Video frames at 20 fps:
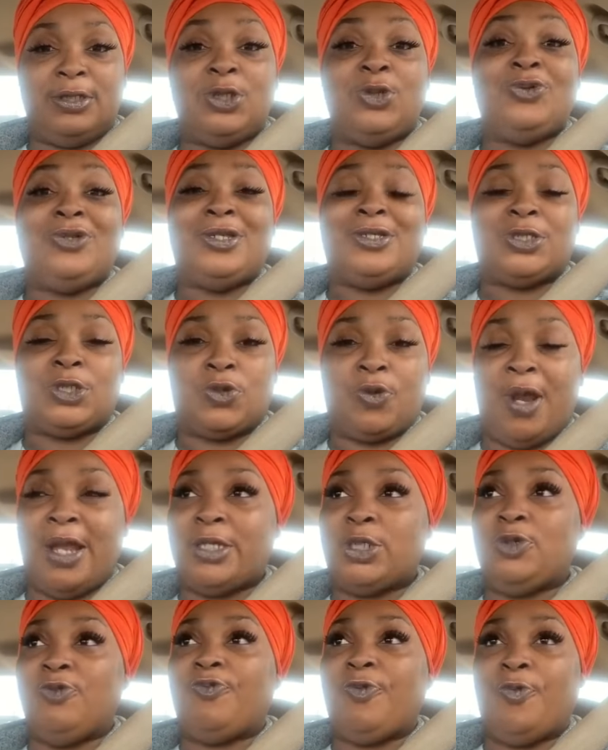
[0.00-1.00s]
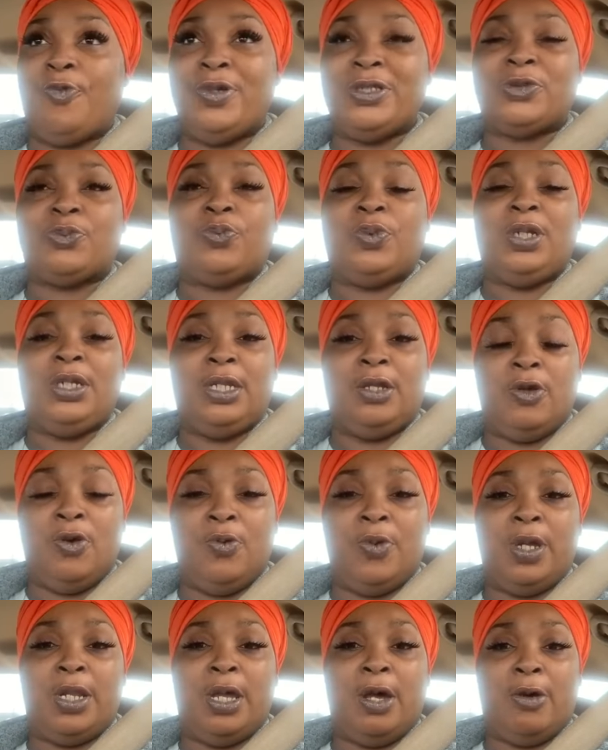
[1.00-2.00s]
to distract you from what's really
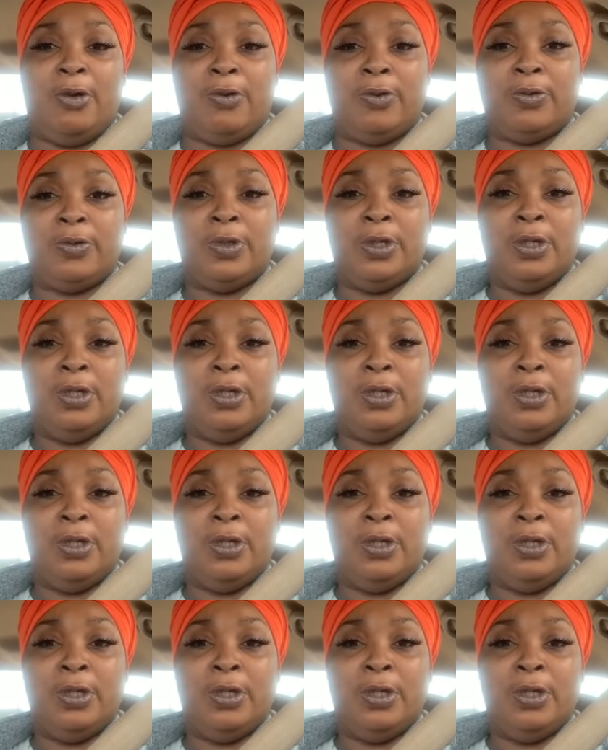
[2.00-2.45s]
going on.